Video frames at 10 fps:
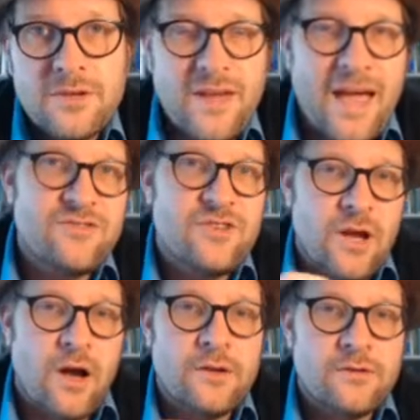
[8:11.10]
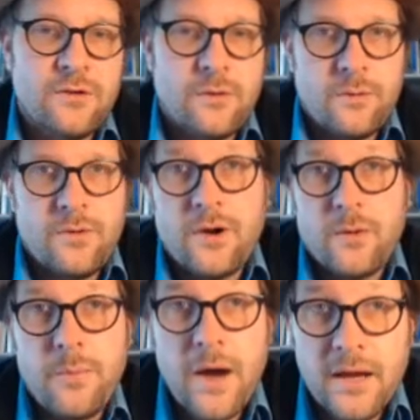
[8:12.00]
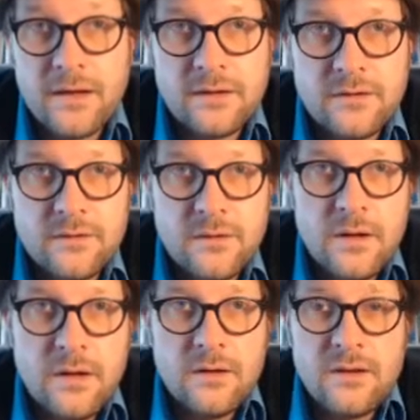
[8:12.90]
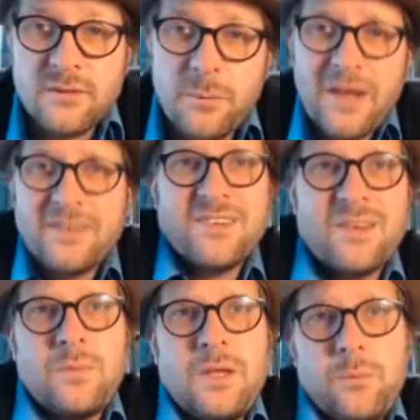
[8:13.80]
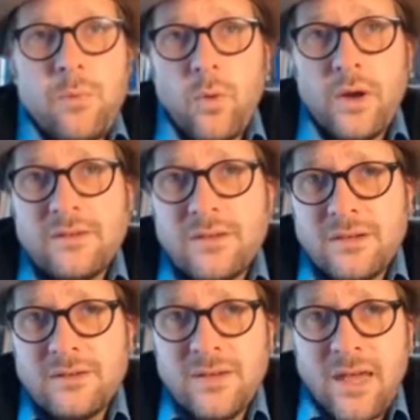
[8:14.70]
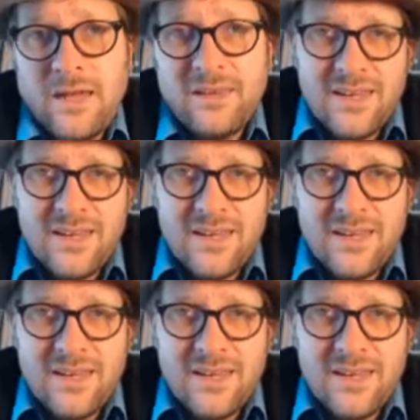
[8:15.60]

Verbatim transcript: from attaching onto their bodies. The spines can be poisonous,